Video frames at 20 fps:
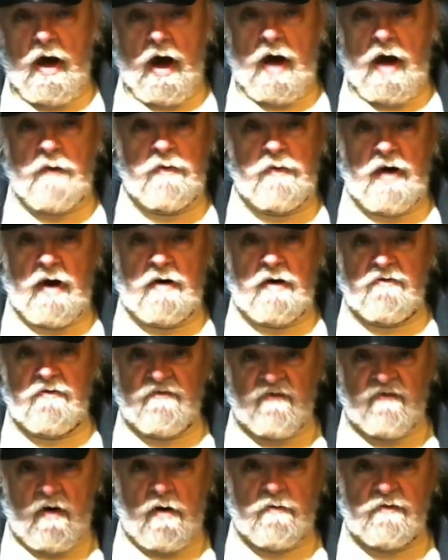I'm not
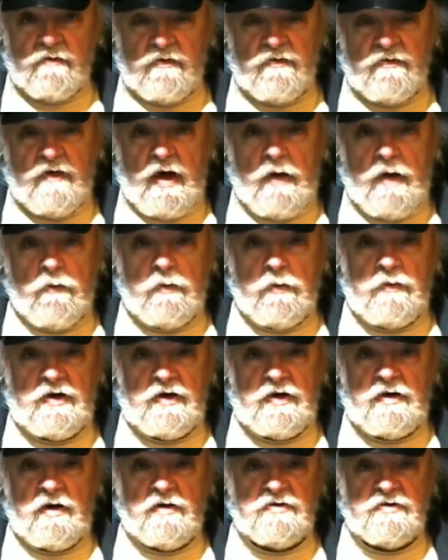involved in that one
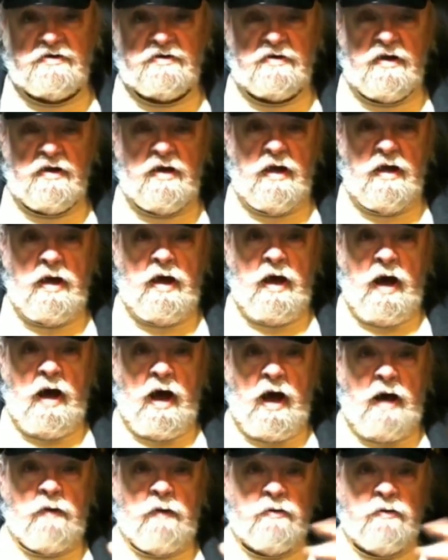because
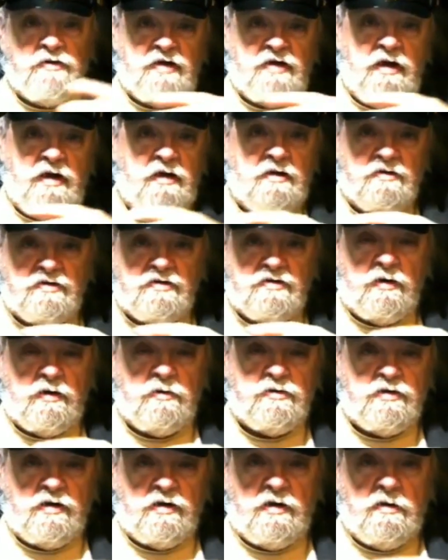I was getting
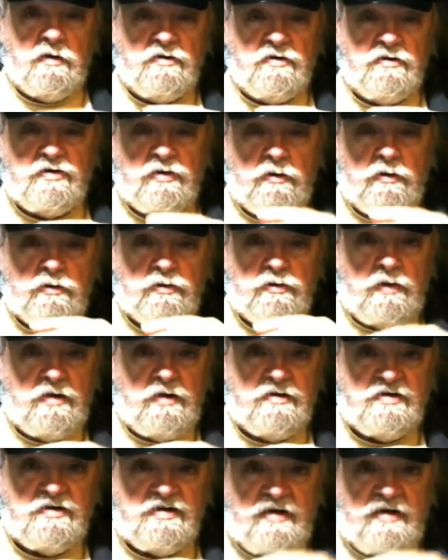surgery and